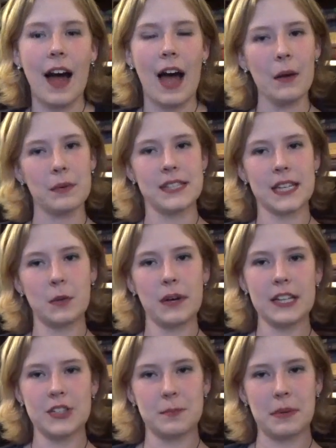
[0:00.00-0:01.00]
I was a
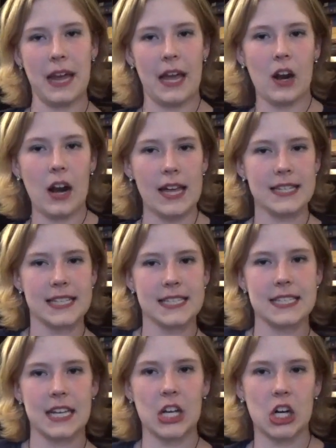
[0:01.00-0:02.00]
Quidditch player, as I
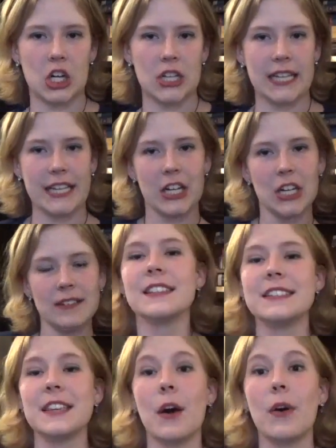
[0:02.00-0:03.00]
said earlier.
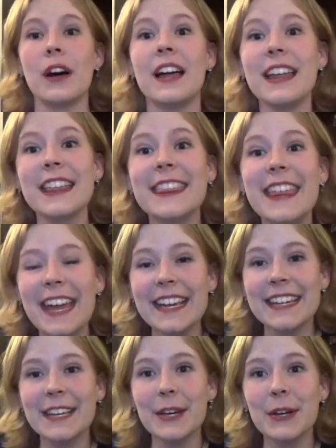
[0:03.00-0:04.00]
So
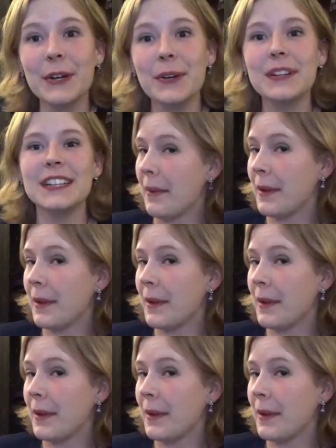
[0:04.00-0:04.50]
thank you!